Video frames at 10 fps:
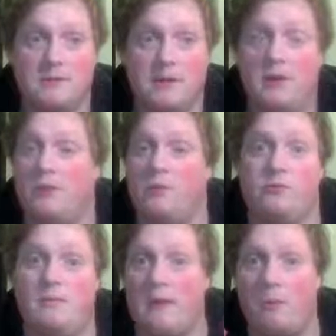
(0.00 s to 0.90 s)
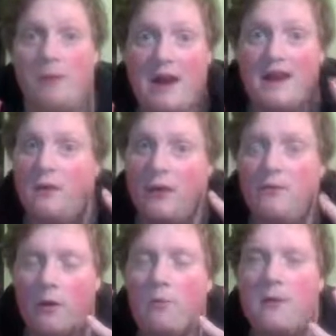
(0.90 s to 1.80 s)
I don't remember anything
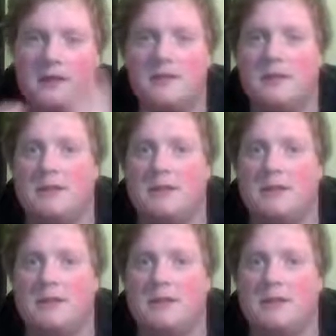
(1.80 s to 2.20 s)
from it,